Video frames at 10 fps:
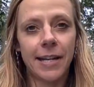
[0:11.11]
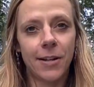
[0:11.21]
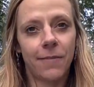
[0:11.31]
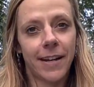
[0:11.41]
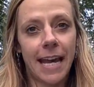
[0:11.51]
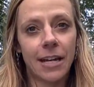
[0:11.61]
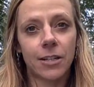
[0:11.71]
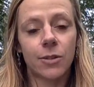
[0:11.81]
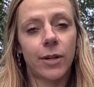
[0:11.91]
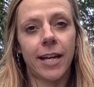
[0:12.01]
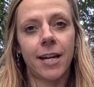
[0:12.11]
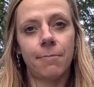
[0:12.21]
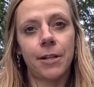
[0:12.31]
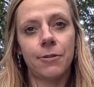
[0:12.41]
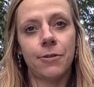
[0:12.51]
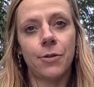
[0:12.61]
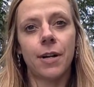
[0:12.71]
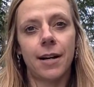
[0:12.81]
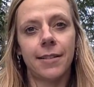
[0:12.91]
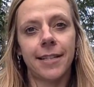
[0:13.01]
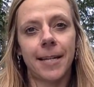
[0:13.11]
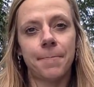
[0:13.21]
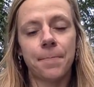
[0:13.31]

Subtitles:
notifications when I upload new content.